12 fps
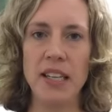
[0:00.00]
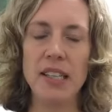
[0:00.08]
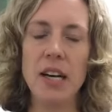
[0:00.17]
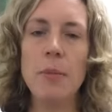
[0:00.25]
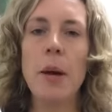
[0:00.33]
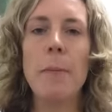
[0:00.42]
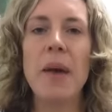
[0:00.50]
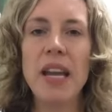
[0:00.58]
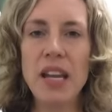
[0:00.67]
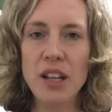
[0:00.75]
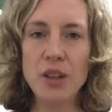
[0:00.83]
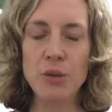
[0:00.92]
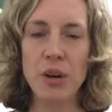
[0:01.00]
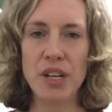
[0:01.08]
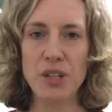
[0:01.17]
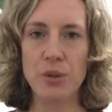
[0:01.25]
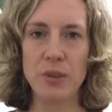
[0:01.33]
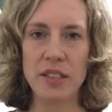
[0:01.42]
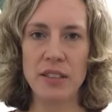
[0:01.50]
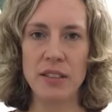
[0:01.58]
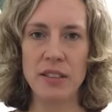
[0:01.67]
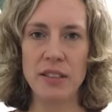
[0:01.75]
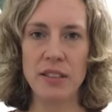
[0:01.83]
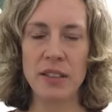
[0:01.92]
Am I making the right
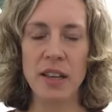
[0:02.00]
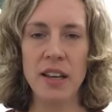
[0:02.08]
choices?